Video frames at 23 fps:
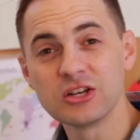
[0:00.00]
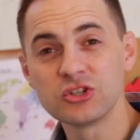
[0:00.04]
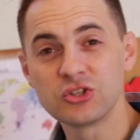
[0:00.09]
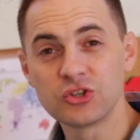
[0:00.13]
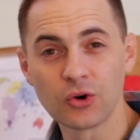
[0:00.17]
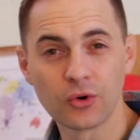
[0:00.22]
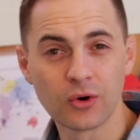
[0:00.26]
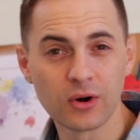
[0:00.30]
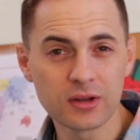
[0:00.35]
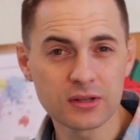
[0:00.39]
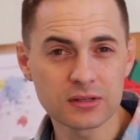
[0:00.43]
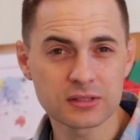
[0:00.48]

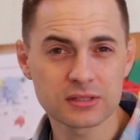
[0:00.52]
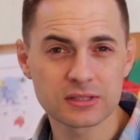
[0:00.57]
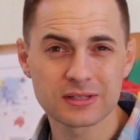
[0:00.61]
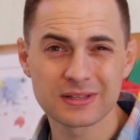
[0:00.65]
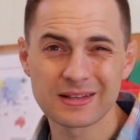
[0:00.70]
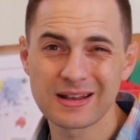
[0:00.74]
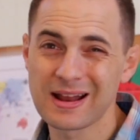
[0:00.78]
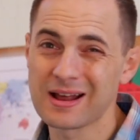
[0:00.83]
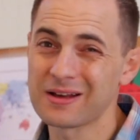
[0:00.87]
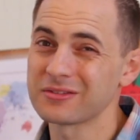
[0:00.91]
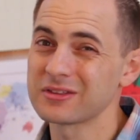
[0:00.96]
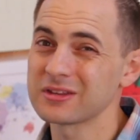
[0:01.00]
endurance.
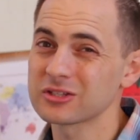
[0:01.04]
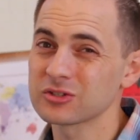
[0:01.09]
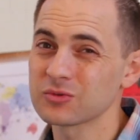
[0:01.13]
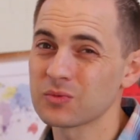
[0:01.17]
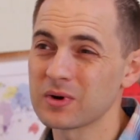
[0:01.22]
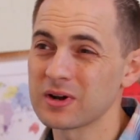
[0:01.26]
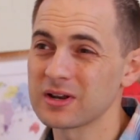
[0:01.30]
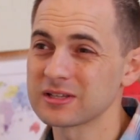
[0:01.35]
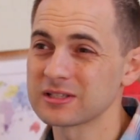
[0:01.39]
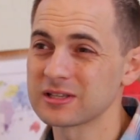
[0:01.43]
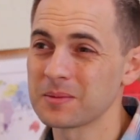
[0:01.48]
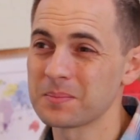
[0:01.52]
Now this
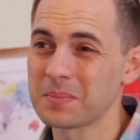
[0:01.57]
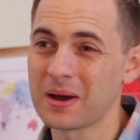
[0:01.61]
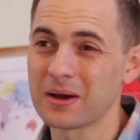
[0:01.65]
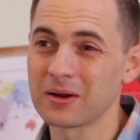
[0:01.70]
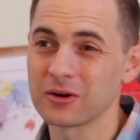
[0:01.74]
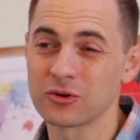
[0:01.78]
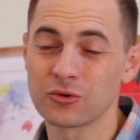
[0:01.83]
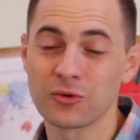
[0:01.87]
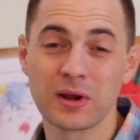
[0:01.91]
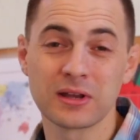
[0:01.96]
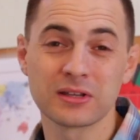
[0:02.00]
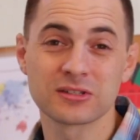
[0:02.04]
one is about
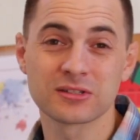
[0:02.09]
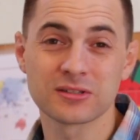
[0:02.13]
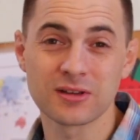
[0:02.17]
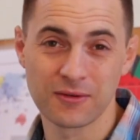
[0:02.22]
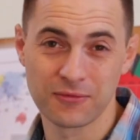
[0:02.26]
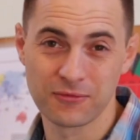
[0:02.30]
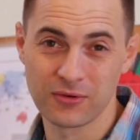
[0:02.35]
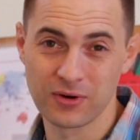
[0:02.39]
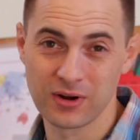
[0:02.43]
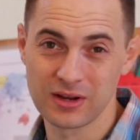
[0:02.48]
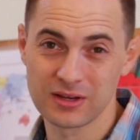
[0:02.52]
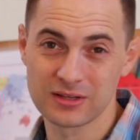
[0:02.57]
great
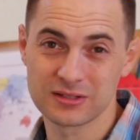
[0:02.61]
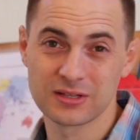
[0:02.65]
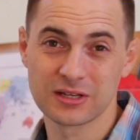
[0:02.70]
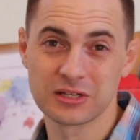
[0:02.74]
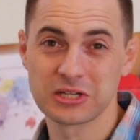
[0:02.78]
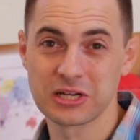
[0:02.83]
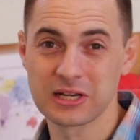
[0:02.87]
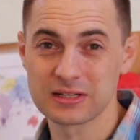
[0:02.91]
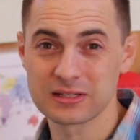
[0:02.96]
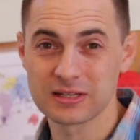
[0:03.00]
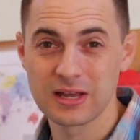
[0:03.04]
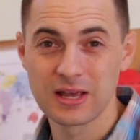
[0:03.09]
suffering,
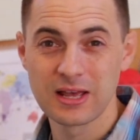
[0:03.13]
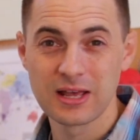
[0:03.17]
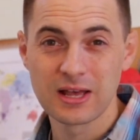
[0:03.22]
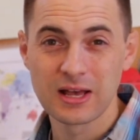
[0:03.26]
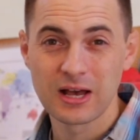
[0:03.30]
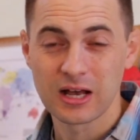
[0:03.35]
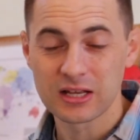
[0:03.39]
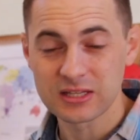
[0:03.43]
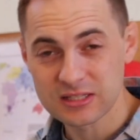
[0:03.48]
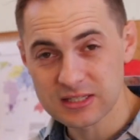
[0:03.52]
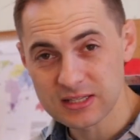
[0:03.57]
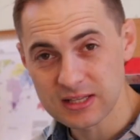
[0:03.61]
such as
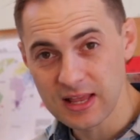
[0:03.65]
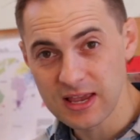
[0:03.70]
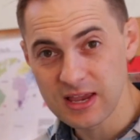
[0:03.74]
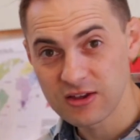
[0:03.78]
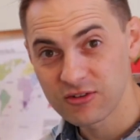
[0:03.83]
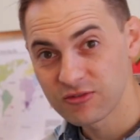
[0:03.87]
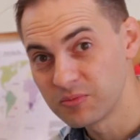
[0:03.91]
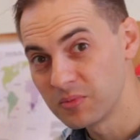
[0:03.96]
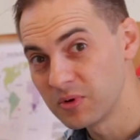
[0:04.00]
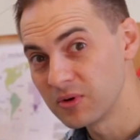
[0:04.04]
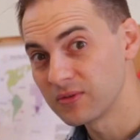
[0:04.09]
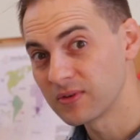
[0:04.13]
a
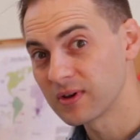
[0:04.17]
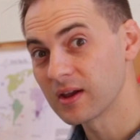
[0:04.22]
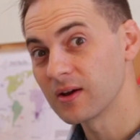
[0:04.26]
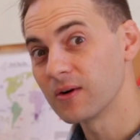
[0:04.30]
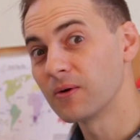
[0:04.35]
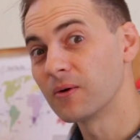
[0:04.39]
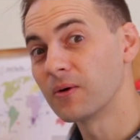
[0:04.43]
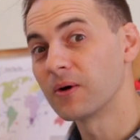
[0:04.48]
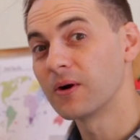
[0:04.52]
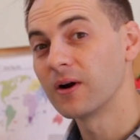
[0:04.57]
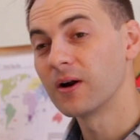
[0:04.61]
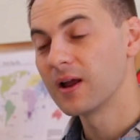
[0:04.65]
slave movie
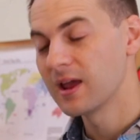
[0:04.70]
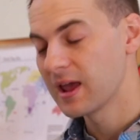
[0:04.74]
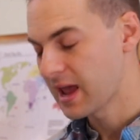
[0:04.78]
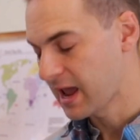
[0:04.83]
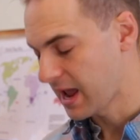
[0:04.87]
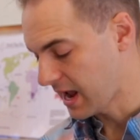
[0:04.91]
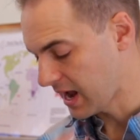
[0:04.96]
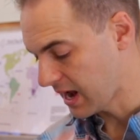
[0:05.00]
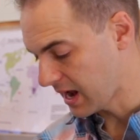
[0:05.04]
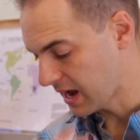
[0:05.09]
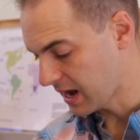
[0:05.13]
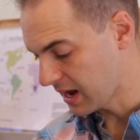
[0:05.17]
or
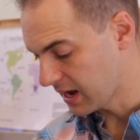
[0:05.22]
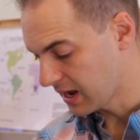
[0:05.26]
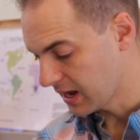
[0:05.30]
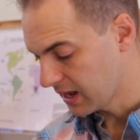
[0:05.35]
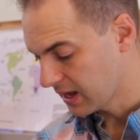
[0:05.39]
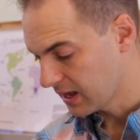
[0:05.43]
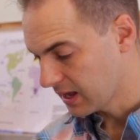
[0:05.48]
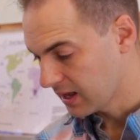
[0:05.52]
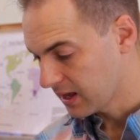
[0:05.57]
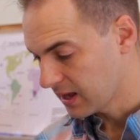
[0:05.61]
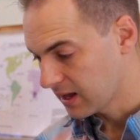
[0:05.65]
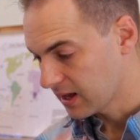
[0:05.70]
a
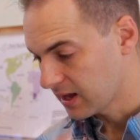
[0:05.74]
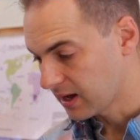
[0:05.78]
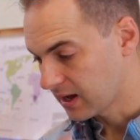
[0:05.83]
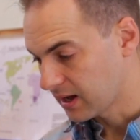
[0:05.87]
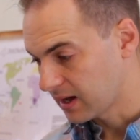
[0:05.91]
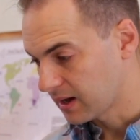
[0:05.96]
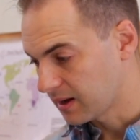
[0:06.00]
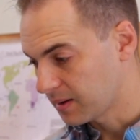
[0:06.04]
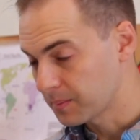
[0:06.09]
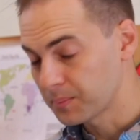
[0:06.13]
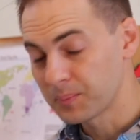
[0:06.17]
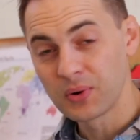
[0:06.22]

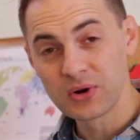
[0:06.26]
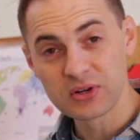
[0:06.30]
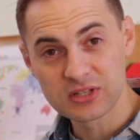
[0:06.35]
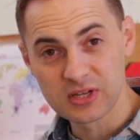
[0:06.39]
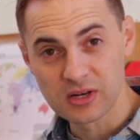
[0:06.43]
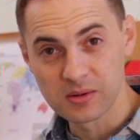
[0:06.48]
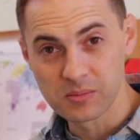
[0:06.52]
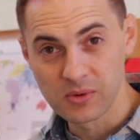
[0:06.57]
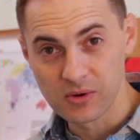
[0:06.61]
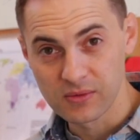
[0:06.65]
prison